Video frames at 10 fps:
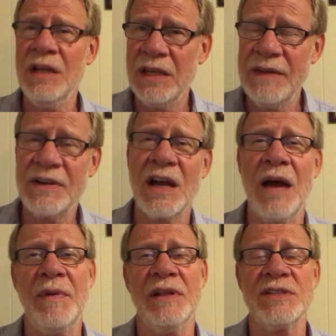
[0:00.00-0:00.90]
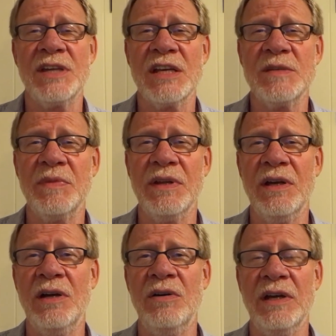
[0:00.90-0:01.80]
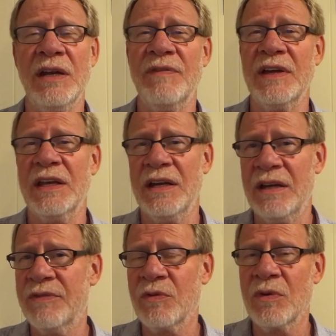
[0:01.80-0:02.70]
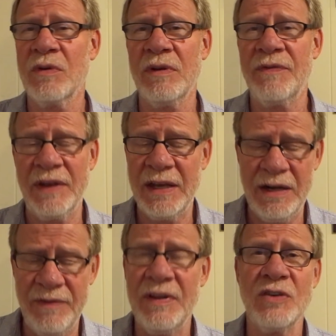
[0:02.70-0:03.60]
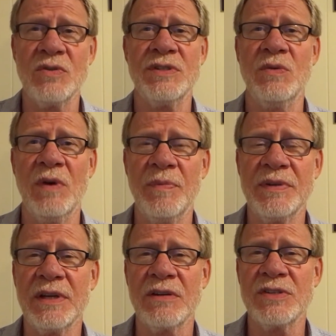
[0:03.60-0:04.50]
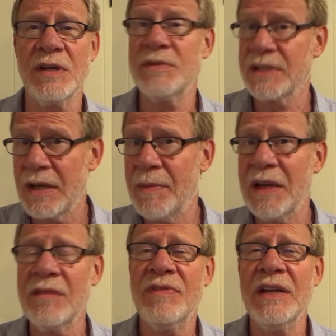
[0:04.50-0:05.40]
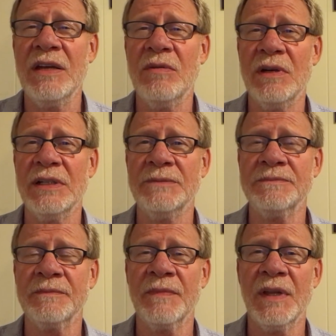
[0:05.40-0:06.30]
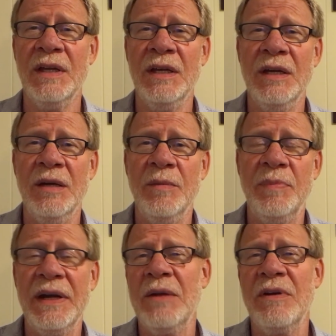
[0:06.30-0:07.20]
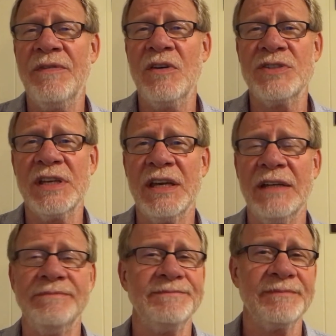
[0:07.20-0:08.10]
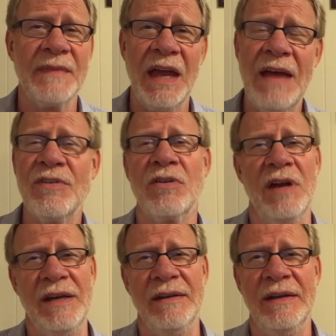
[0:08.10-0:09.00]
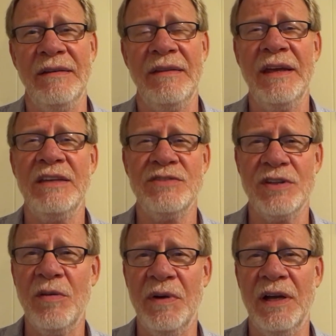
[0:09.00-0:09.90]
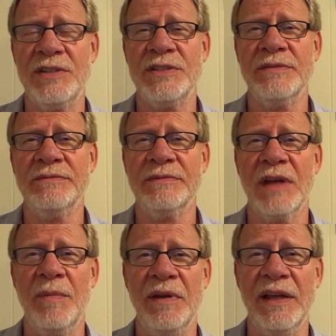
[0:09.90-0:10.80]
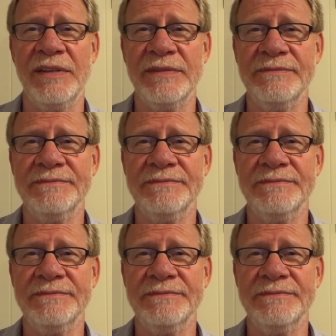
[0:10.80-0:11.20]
leave a comment in the section below, and if I get enough interest in one particular subject, I'll make a video on it. But anyway, folks, again, have a great night. Thank you so much. God bless.